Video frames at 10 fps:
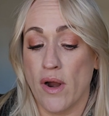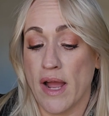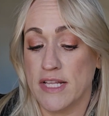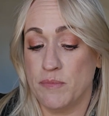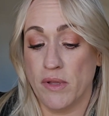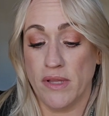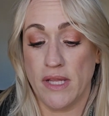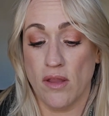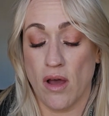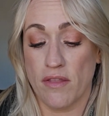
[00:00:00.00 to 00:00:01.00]
has Billy,
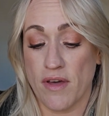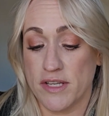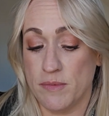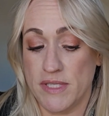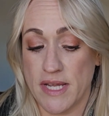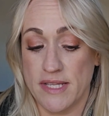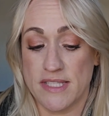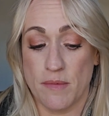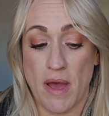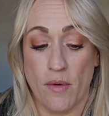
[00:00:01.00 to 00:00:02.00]
long thought to be dead,
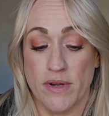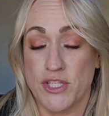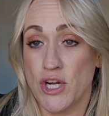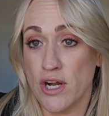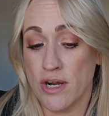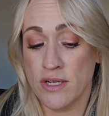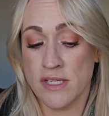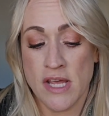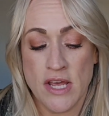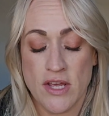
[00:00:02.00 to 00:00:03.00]
somehow returned?
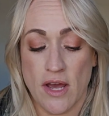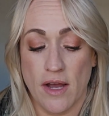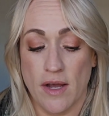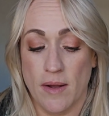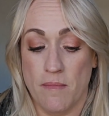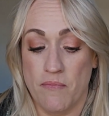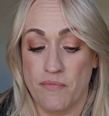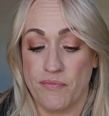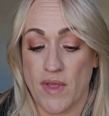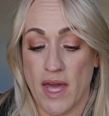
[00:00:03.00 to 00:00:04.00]

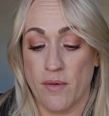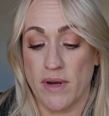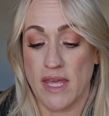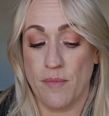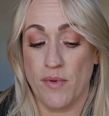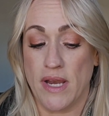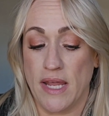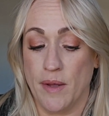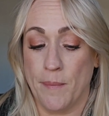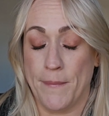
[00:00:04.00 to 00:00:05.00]
I don't want to keep reading,
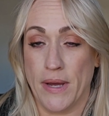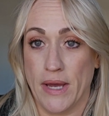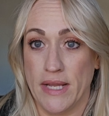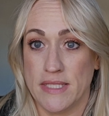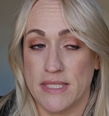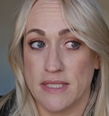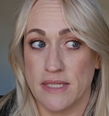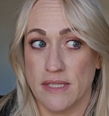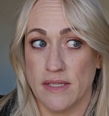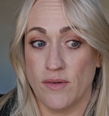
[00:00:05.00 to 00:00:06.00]
but
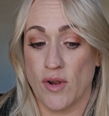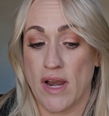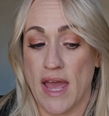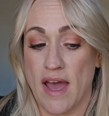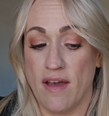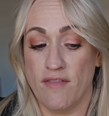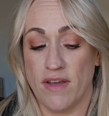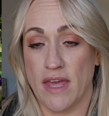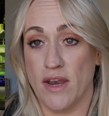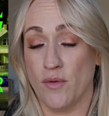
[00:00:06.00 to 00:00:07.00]
we're going to have,
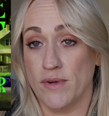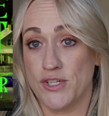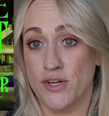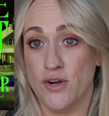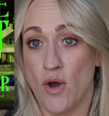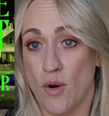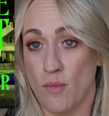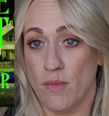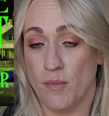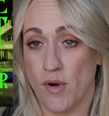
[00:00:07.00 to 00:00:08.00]
again, a return home
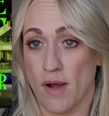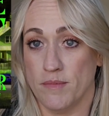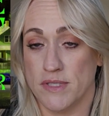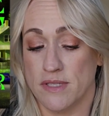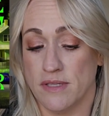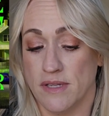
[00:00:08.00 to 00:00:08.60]
prompt,